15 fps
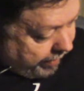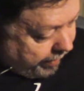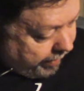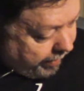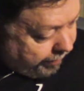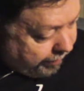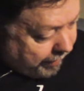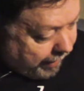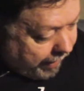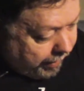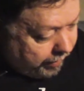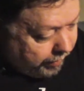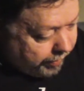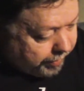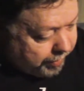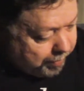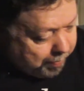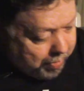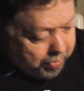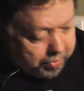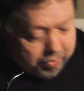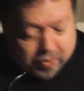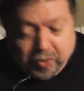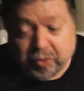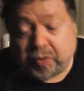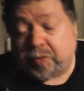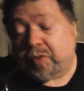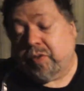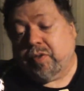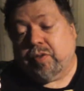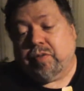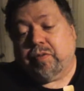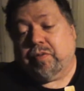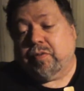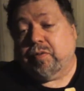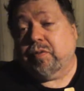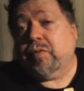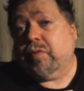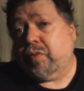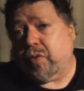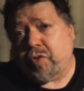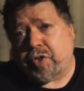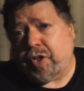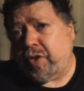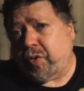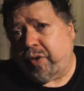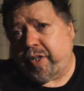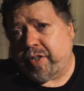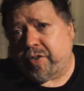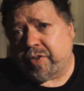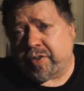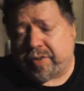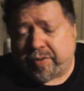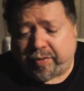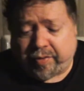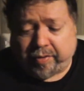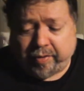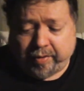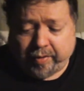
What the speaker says: of countless smokers for generations.